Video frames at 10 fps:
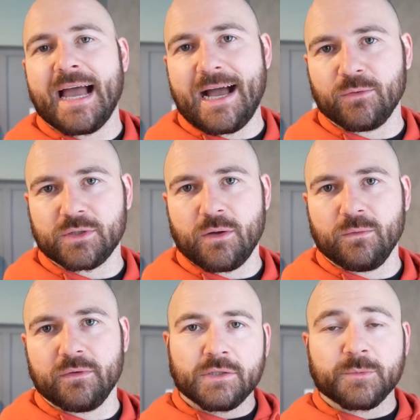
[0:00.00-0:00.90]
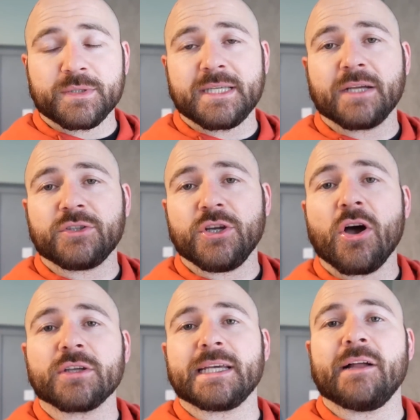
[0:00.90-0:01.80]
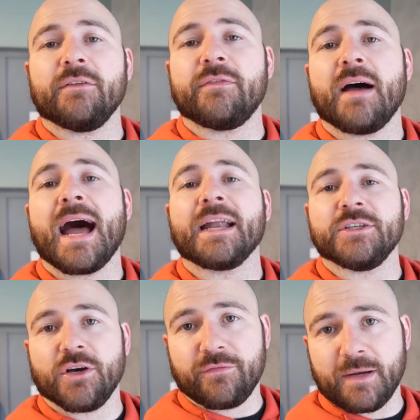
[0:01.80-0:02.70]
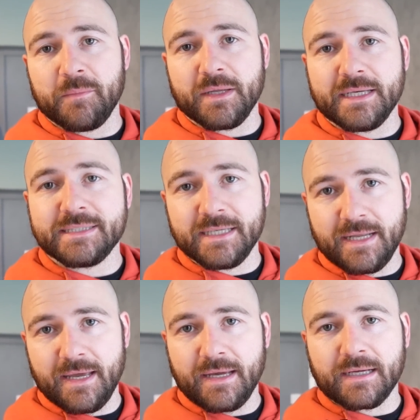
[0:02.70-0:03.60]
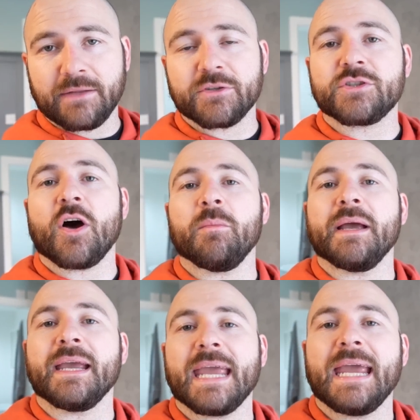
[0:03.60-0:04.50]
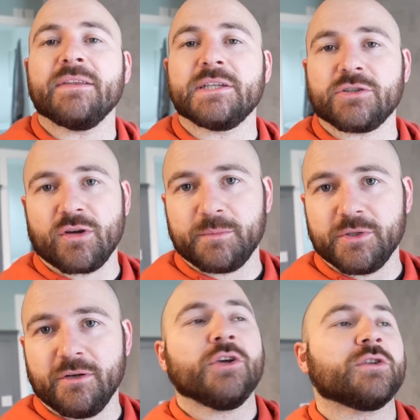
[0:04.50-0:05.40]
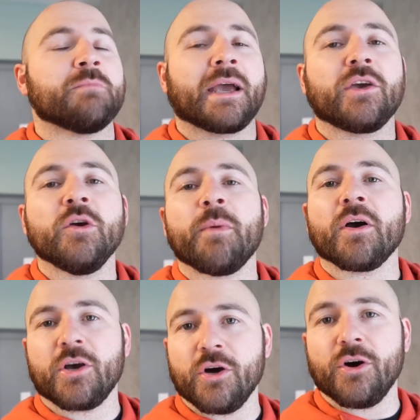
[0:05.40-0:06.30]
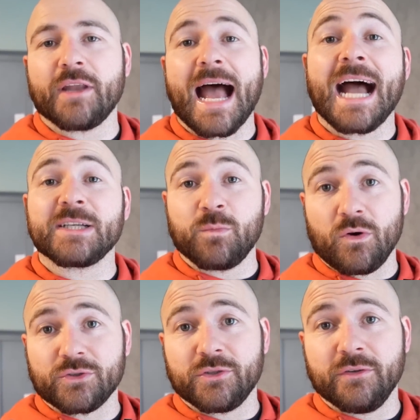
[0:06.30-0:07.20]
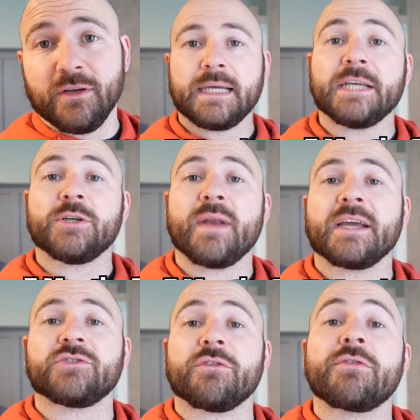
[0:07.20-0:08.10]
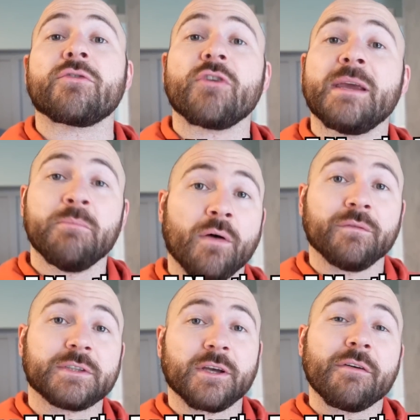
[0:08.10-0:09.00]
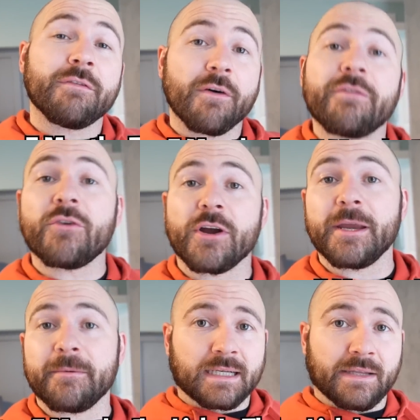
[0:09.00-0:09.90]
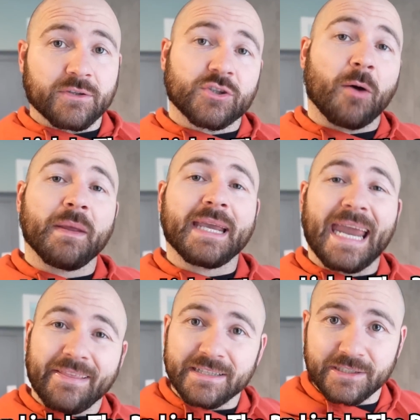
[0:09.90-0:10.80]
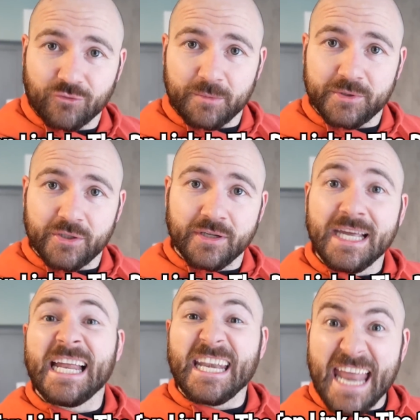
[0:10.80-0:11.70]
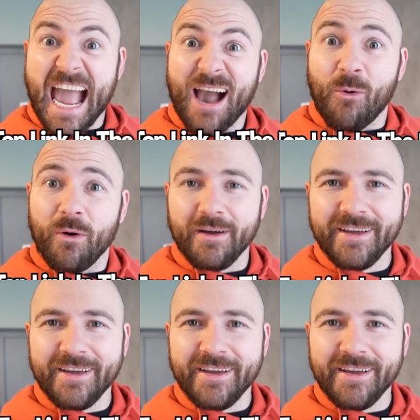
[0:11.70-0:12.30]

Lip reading: household. So protect yourself and your family today. Click the top link in the description. Use my coupon code AshWatson. Gets you an extra 3 months for free. Click the top link in the description now.